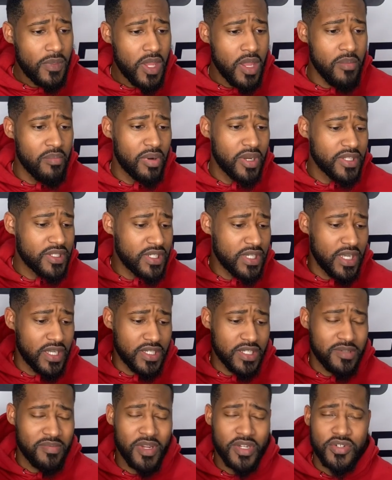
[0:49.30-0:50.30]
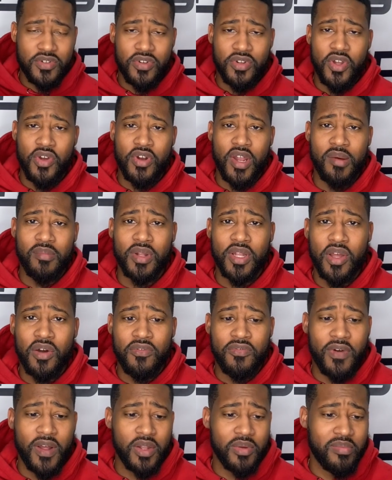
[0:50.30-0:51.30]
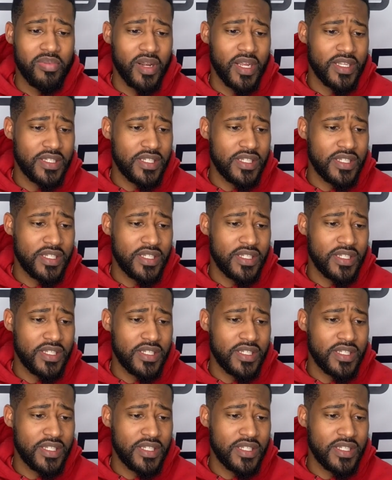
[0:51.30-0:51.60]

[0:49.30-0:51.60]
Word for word: But yeah, just make sure you go down below, follow Bryce.